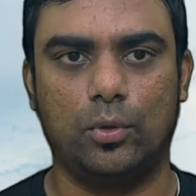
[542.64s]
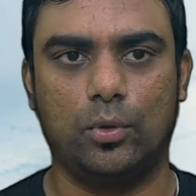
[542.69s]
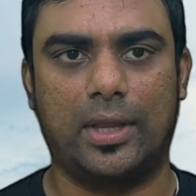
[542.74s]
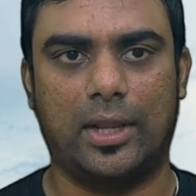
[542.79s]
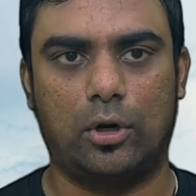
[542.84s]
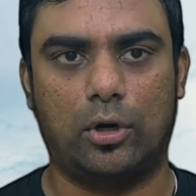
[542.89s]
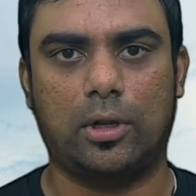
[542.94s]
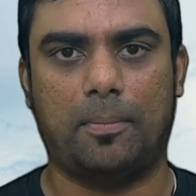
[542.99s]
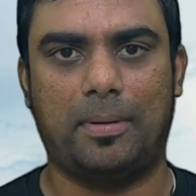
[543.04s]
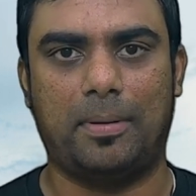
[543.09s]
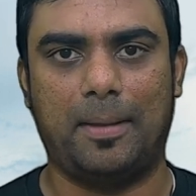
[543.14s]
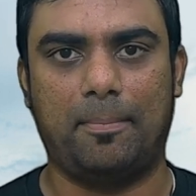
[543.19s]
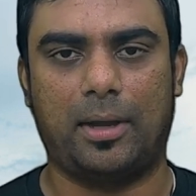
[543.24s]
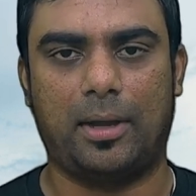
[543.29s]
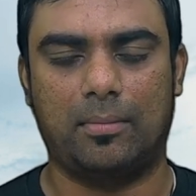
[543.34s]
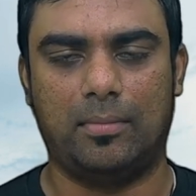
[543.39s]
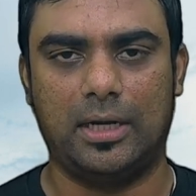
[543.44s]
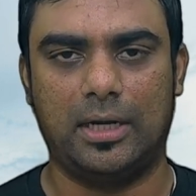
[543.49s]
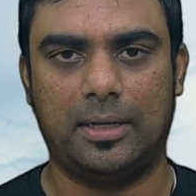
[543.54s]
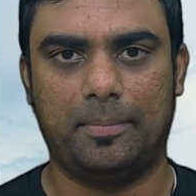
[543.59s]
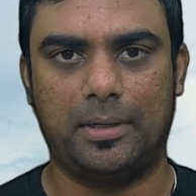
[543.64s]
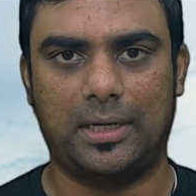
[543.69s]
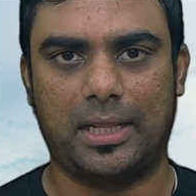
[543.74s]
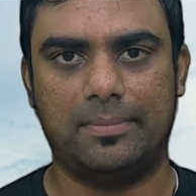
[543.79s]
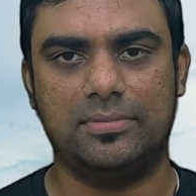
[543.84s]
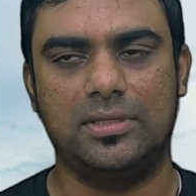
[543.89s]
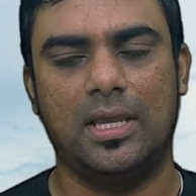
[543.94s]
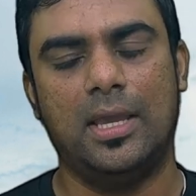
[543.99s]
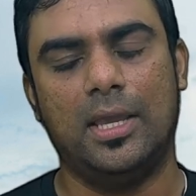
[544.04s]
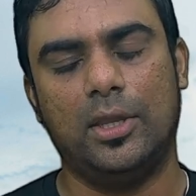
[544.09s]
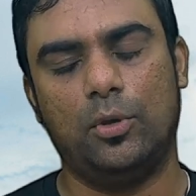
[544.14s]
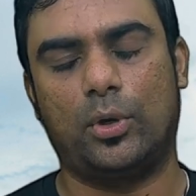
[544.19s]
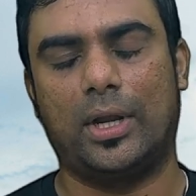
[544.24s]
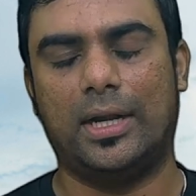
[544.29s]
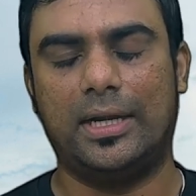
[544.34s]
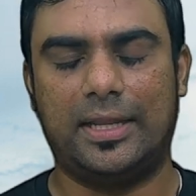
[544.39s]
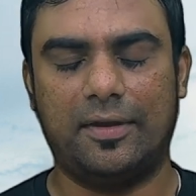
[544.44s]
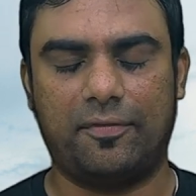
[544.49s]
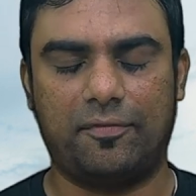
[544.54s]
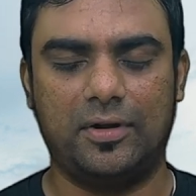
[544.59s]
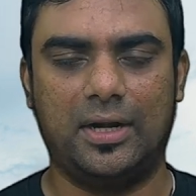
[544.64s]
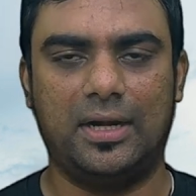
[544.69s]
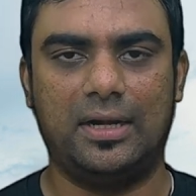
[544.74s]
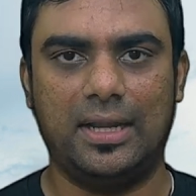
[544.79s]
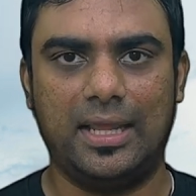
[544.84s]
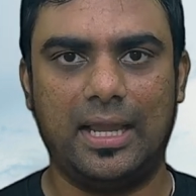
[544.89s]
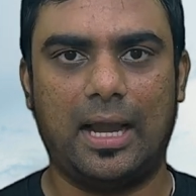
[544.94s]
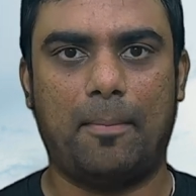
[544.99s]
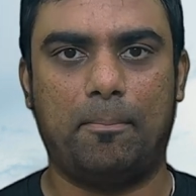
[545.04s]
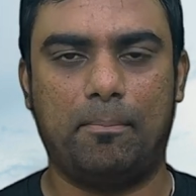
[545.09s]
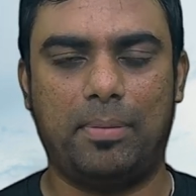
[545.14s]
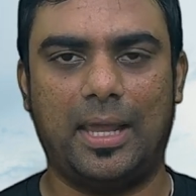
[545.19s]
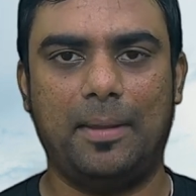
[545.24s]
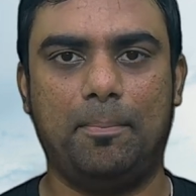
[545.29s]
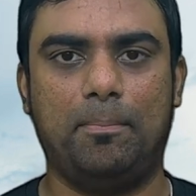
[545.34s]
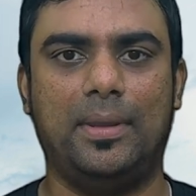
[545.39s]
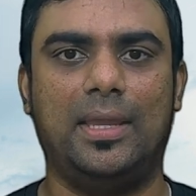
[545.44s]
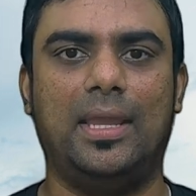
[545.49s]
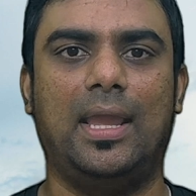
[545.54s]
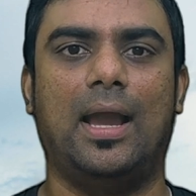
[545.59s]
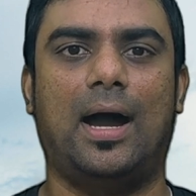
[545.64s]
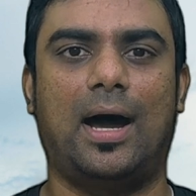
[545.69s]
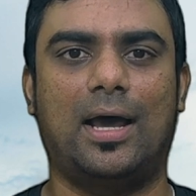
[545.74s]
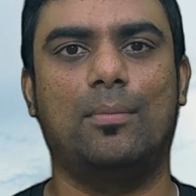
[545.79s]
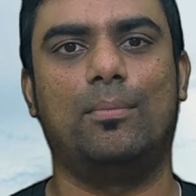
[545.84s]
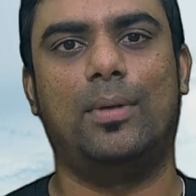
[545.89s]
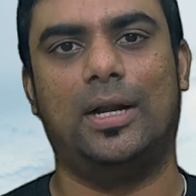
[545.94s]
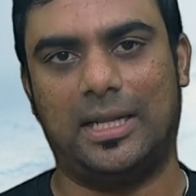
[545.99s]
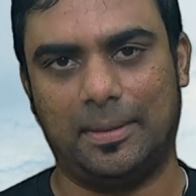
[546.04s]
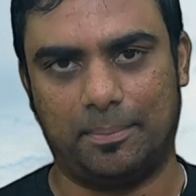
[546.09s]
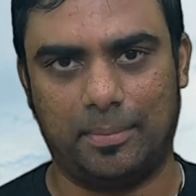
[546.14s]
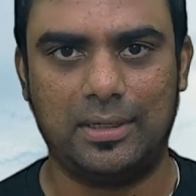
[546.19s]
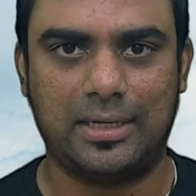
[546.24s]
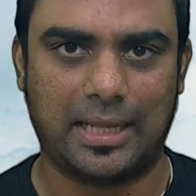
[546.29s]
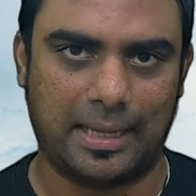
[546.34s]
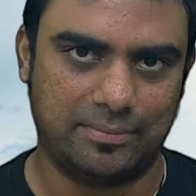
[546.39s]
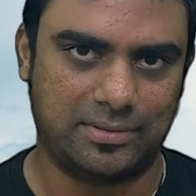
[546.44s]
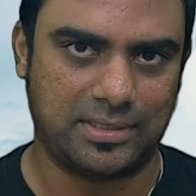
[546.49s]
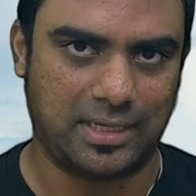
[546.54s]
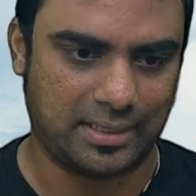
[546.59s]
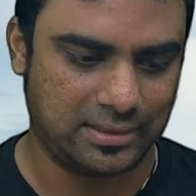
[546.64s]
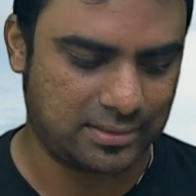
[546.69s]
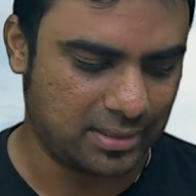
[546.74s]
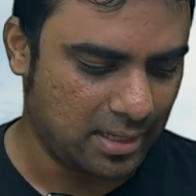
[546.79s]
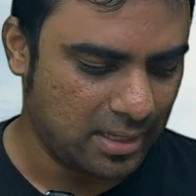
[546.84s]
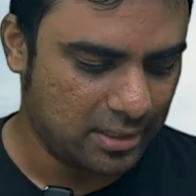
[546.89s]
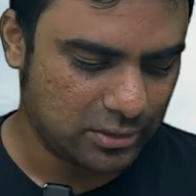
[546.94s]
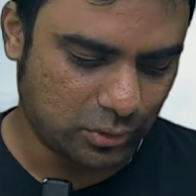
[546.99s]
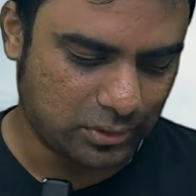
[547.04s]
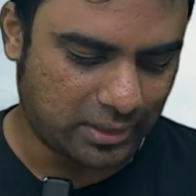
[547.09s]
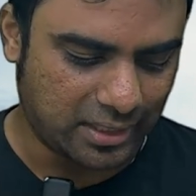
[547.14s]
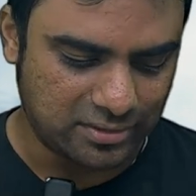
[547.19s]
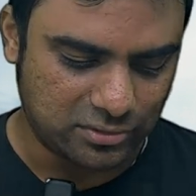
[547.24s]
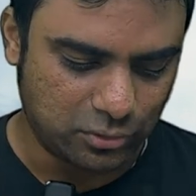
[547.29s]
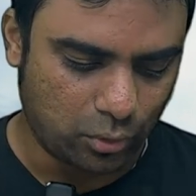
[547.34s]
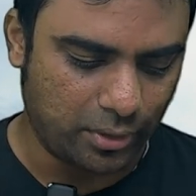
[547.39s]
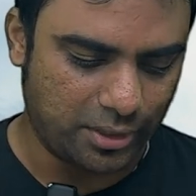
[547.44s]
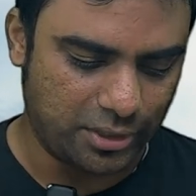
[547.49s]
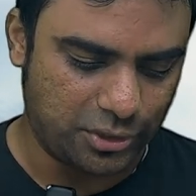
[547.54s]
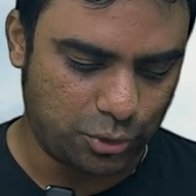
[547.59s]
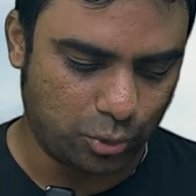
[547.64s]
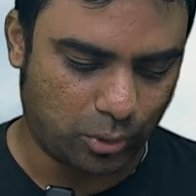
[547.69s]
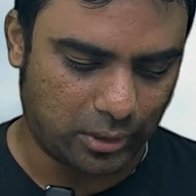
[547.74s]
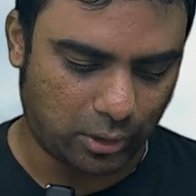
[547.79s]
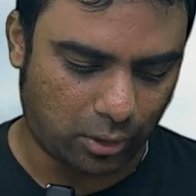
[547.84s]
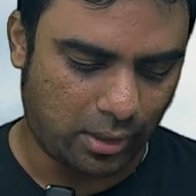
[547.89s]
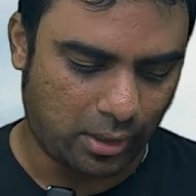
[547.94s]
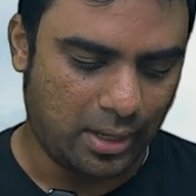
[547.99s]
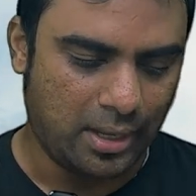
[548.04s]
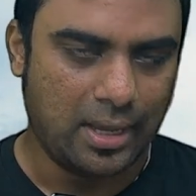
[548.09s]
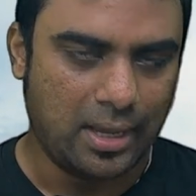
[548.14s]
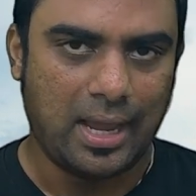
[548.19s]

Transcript: cannot apply PAR multiple times. You can definitely apply PAR multiple times, guys. So there is no issue at all.